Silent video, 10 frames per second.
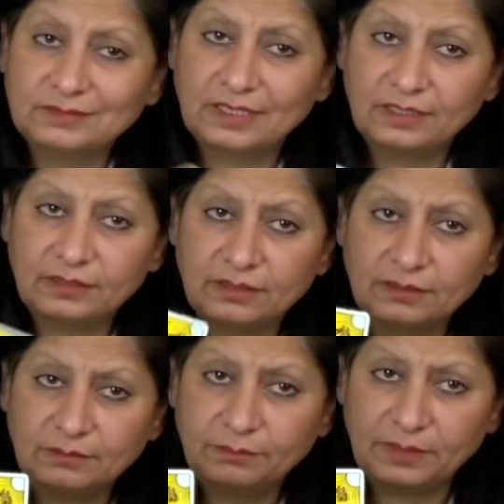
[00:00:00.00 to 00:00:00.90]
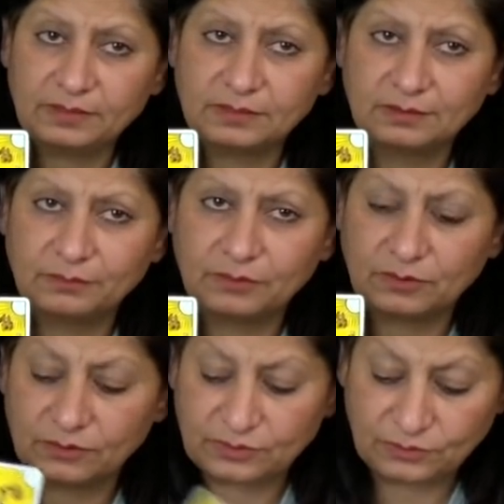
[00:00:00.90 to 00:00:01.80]
another person
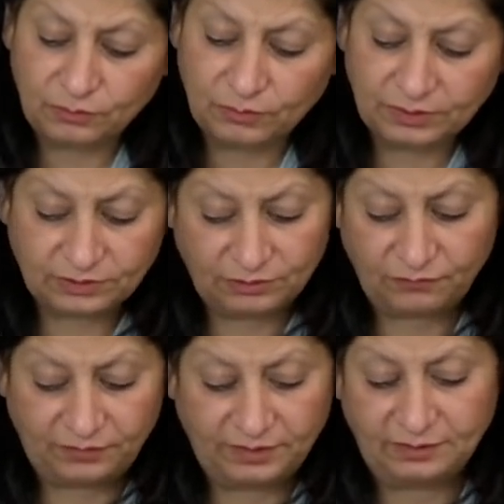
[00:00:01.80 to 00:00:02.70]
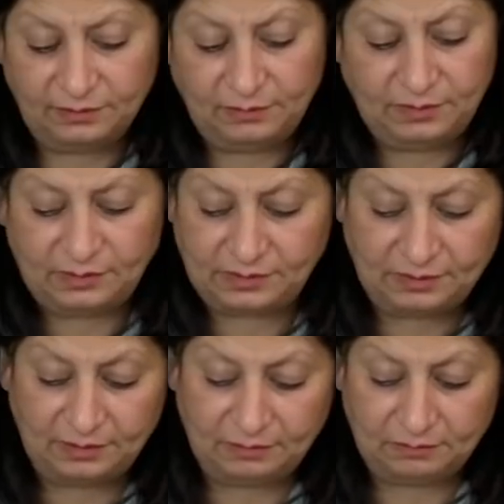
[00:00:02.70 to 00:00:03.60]
because you want your freedom at this
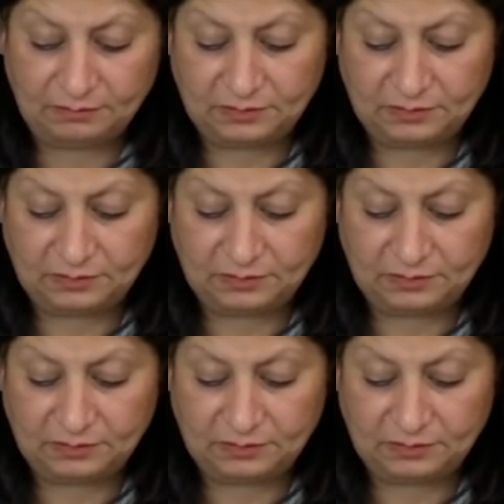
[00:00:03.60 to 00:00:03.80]
time.